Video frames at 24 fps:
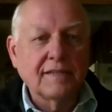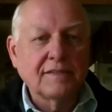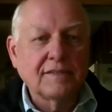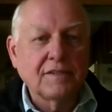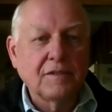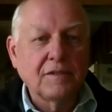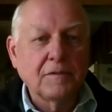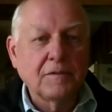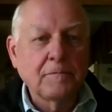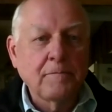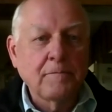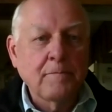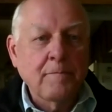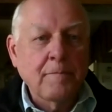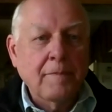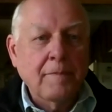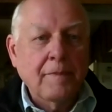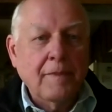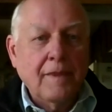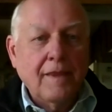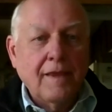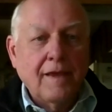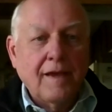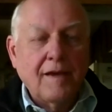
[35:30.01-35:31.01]
So
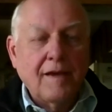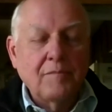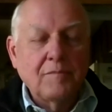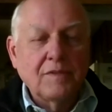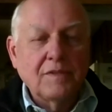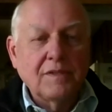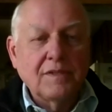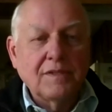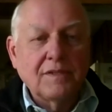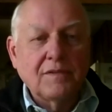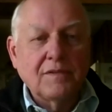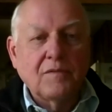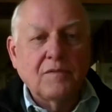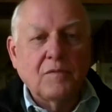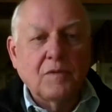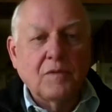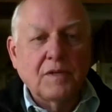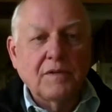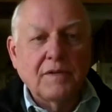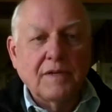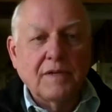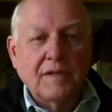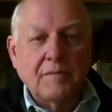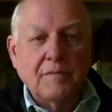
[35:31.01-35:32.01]
I'm really
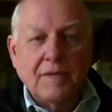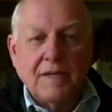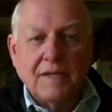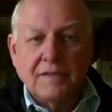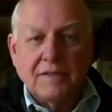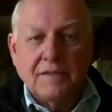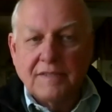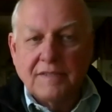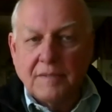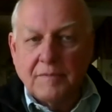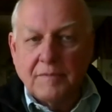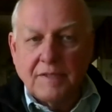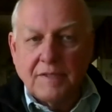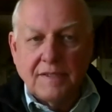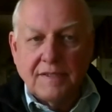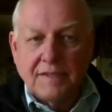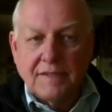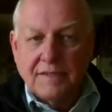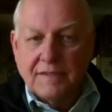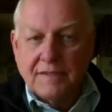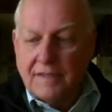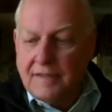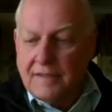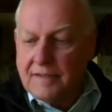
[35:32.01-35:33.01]
wondering about some of these